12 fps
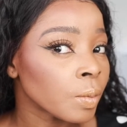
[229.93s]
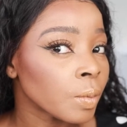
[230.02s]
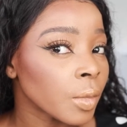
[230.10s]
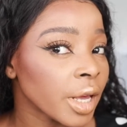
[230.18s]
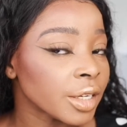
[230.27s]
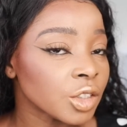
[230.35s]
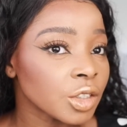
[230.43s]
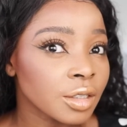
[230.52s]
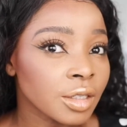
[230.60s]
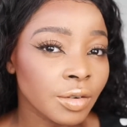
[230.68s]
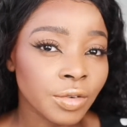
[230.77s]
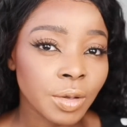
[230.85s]
and it's
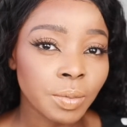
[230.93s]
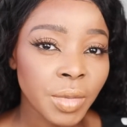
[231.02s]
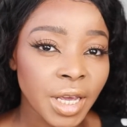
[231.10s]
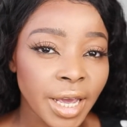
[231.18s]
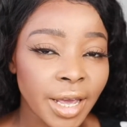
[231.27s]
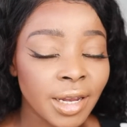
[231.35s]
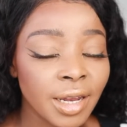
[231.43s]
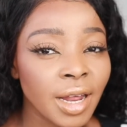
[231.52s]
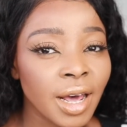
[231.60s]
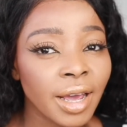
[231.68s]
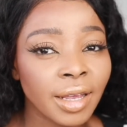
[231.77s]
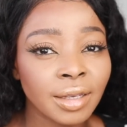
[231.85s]
just giving me a
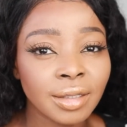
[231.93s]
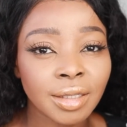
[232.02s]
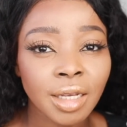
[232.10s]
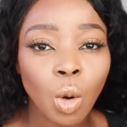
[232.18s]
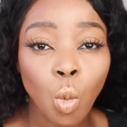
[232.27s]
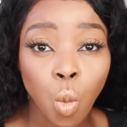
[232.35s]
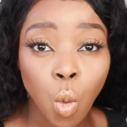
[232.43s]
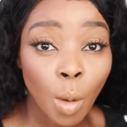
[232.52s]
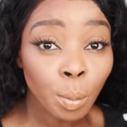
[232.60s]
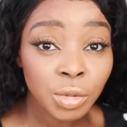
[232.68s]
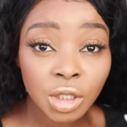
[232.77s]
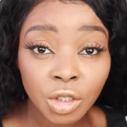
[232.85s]
nice
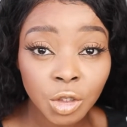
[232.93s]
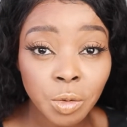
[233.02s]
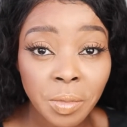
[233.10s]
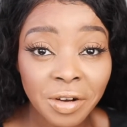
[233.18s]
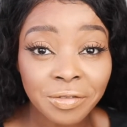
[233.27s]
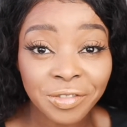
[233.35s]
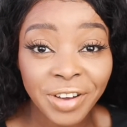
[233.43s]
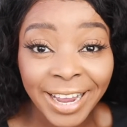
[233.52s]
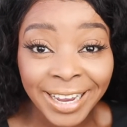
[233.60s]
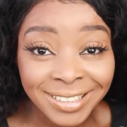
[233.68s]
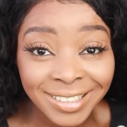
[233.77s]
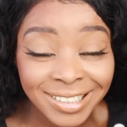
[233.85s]
warmth to my
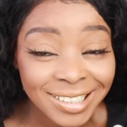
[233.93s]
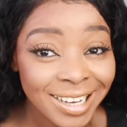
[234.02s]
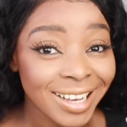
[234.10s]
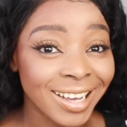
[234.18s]
face.